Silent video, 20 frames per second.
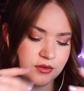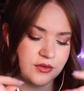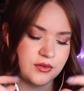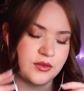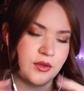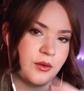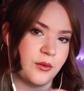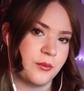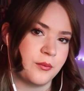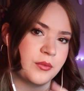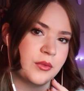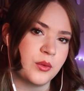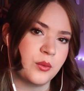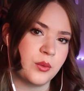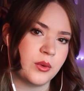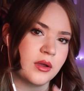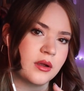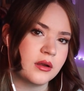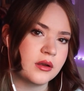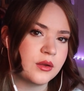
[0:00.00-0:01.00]
So,
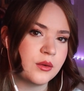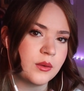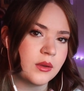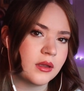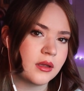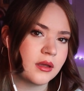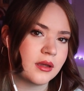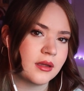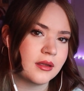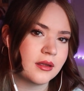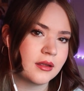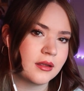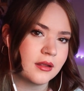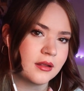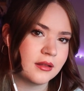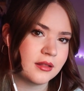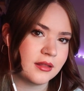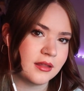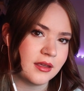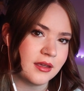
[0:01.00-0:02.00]
we are doing
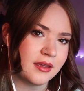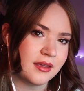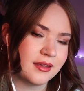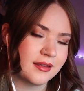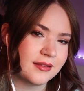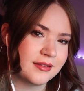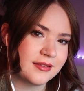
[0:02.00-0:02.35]
the